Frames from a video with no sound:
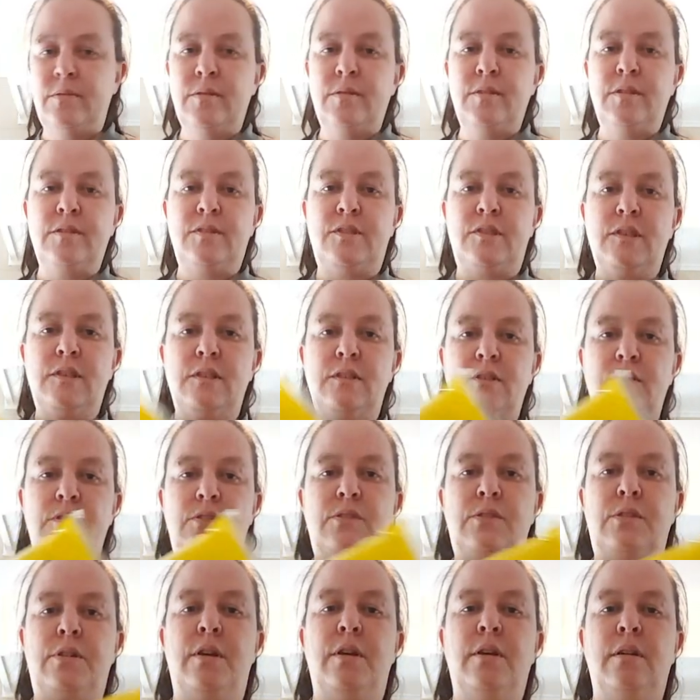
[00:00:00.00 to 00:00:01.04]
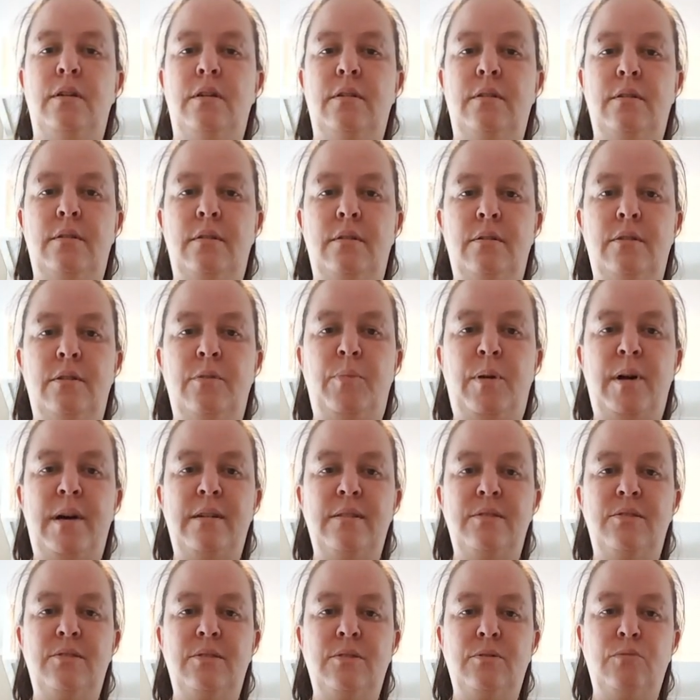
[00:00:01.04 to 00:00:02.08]
This is the
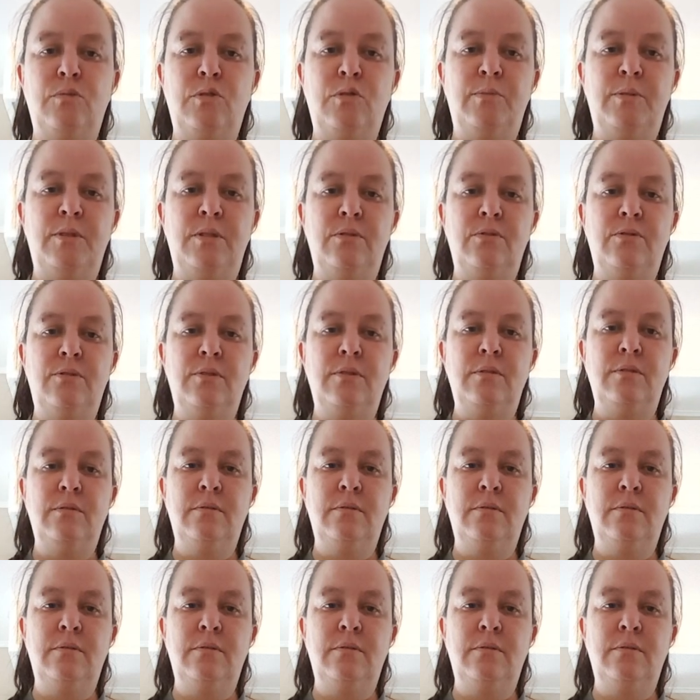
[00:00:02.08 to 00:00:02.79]
pasta we'll be using.